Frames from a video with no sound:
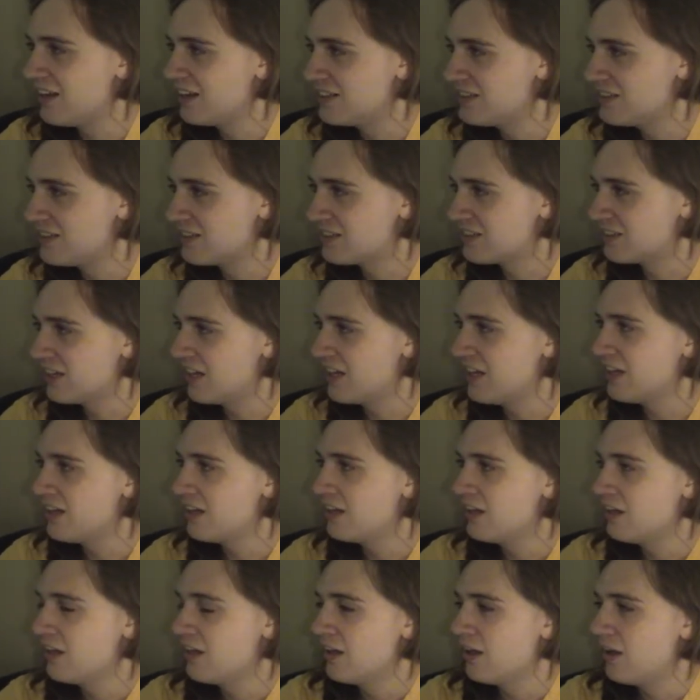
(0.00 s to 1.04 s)
just like,
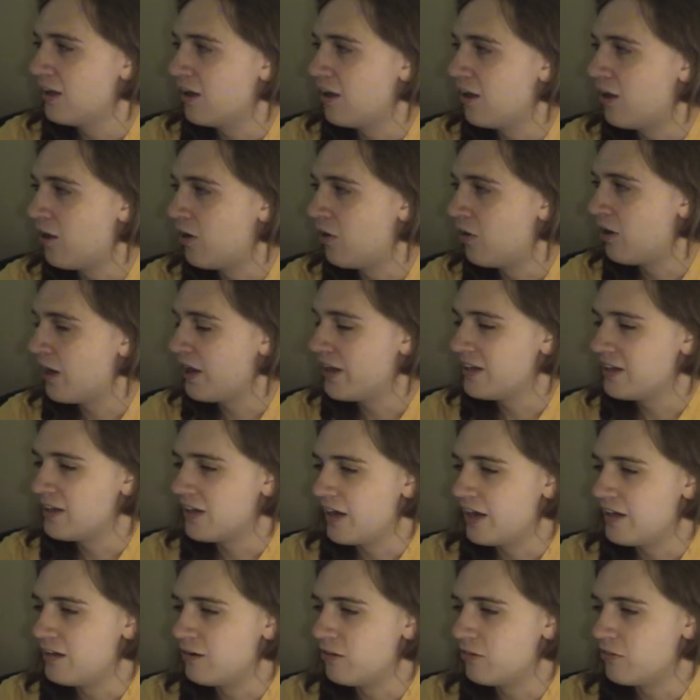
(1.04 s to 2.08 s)
oh,
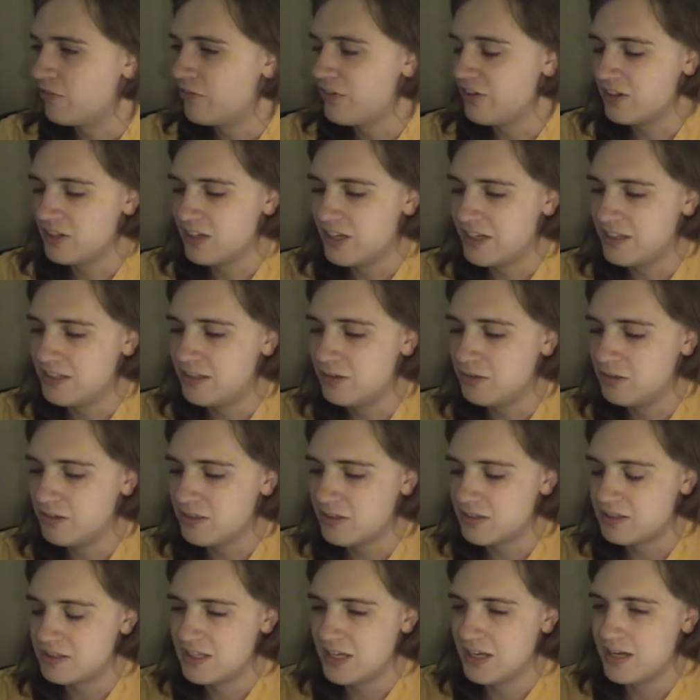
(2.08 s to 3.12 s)
I don't feel like doing
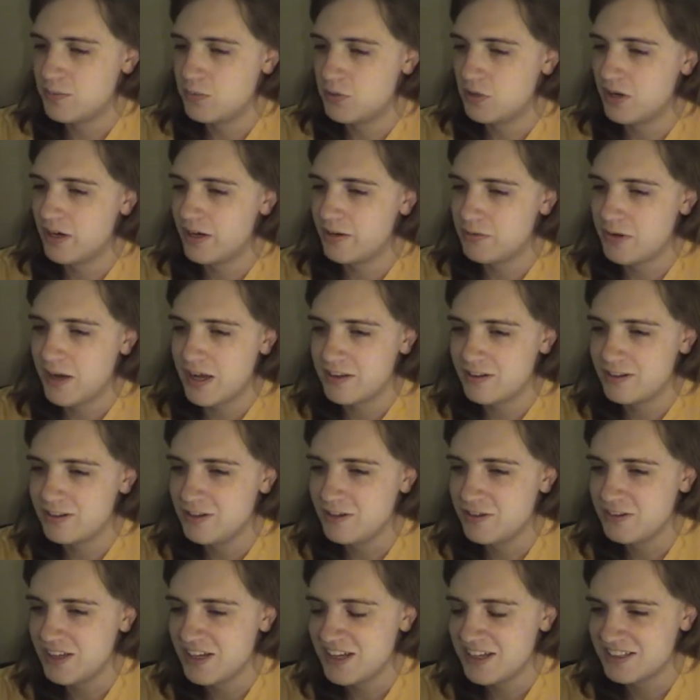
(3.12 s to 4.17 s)
this anymore, I'd rather
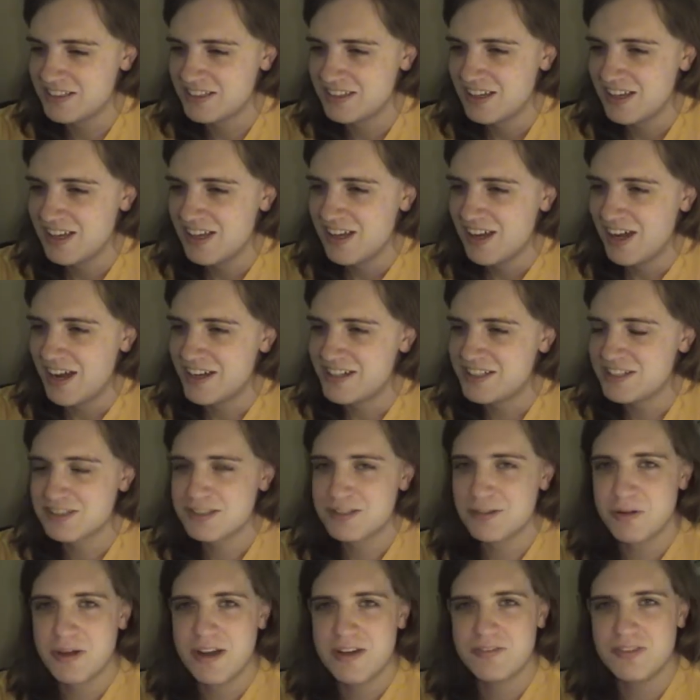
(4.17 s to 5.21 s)
do this. I just
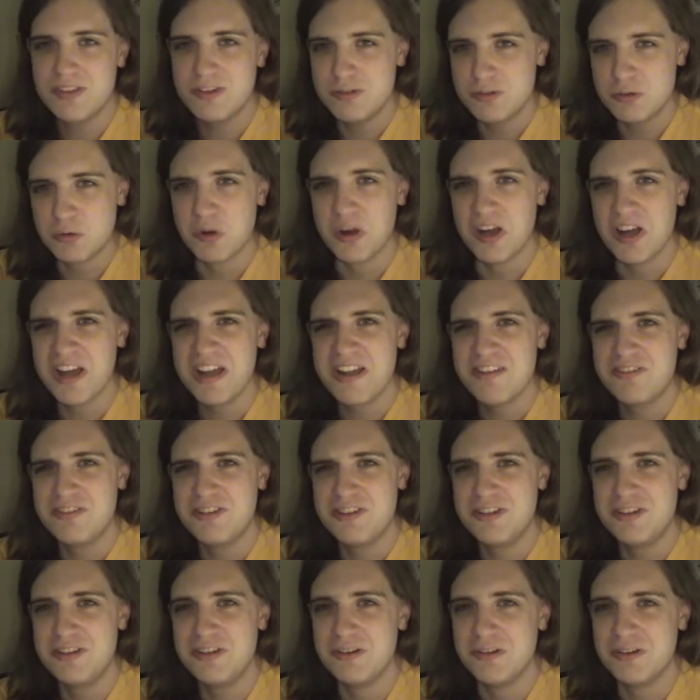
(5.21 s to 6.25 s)
don't have the drive
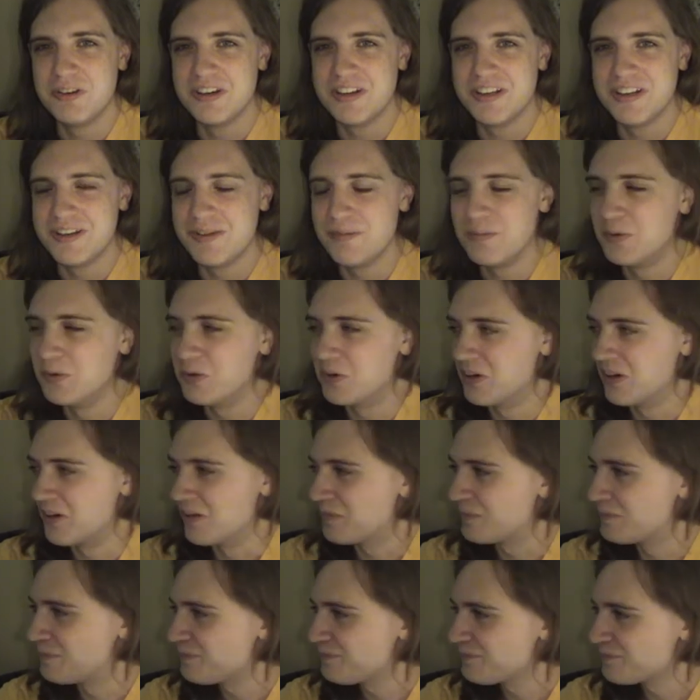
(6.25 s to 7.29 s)
to do it anymore.
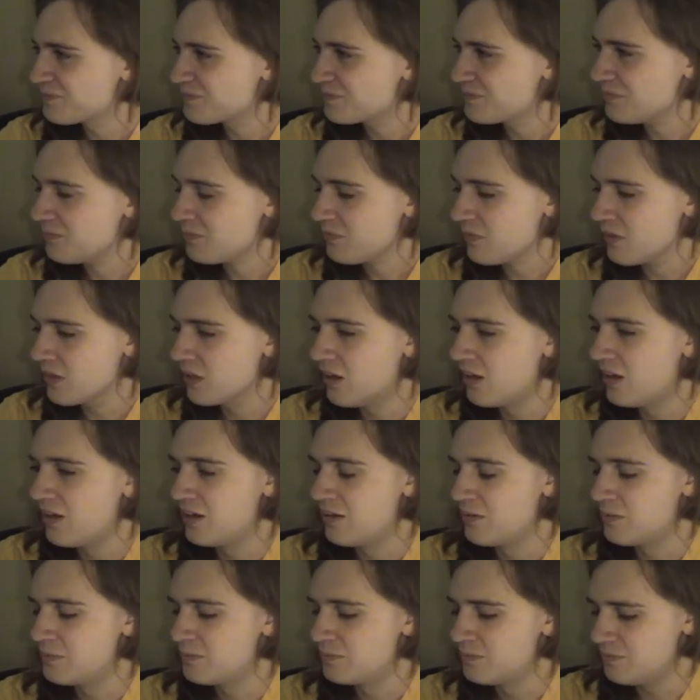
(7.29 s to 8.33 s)

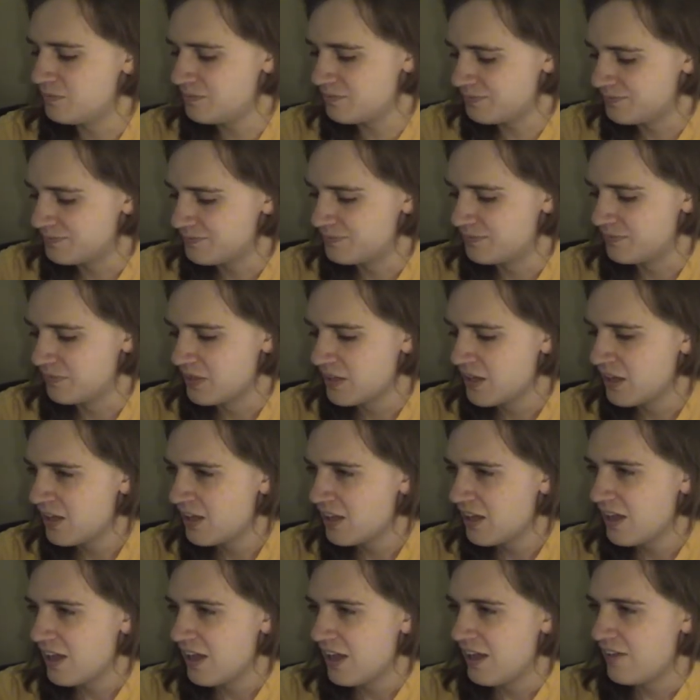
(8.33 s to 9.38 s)
In
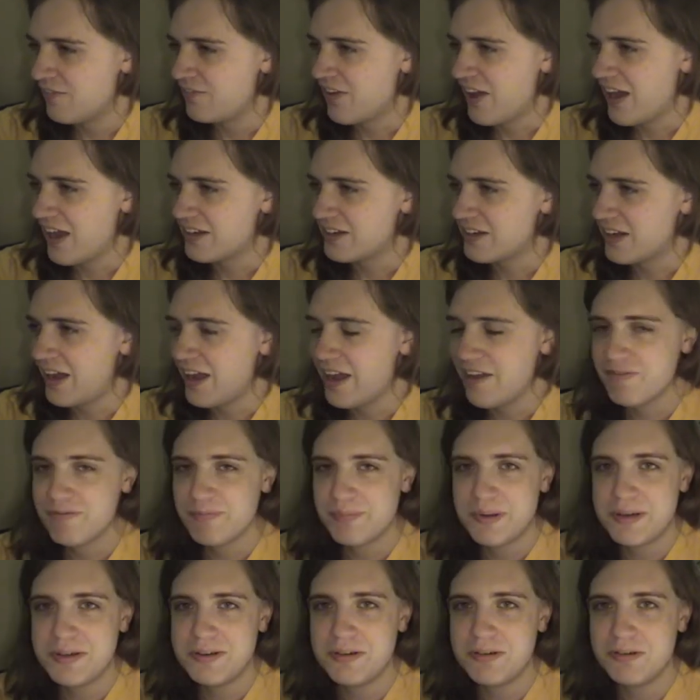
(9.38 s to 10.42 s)
fact, I
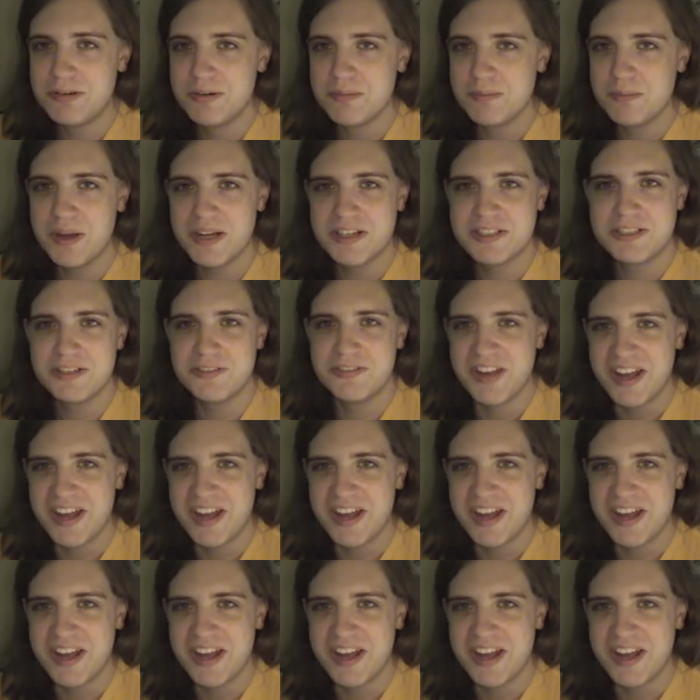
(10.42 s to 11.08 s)
haven't been doing much of